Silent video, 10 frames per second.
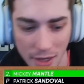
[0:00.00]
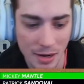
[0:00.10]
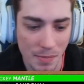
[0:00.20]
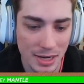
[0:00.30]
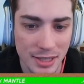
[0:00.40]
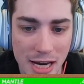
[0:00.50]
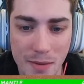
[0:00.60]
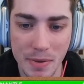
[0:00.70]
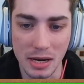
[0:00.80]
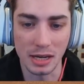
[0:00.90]
And it might
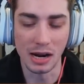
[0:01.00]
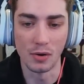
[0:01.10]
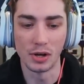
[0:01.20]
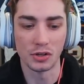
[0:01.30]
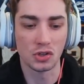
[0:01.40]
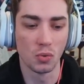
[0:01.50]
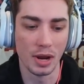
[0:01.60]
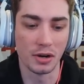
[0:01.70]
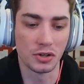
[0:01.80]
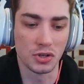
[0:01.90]
take me, you know, a
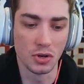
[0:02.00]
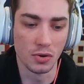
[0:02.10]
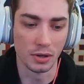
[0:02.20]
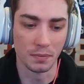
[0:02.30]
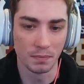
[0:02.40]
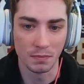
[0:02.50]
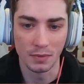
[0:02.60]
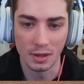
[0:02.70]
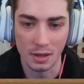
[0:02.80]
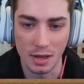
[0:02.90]
swing or two to
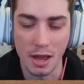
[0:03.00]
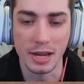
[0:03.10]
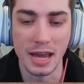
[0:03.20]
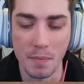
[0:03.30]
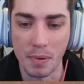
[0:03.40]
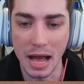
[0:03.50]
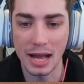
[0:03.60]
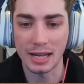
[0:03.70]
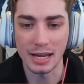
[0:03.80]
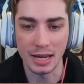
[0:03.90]
get
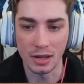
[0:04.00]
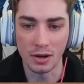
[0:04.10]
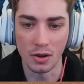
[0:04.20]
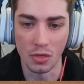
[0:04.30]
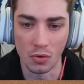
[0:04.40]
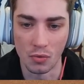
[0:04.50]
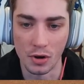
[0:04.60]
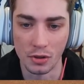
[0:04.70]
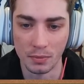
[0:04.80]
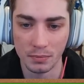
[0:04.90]
back in the
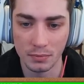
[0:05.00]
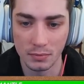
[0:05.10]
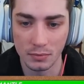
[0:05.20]
rhythm.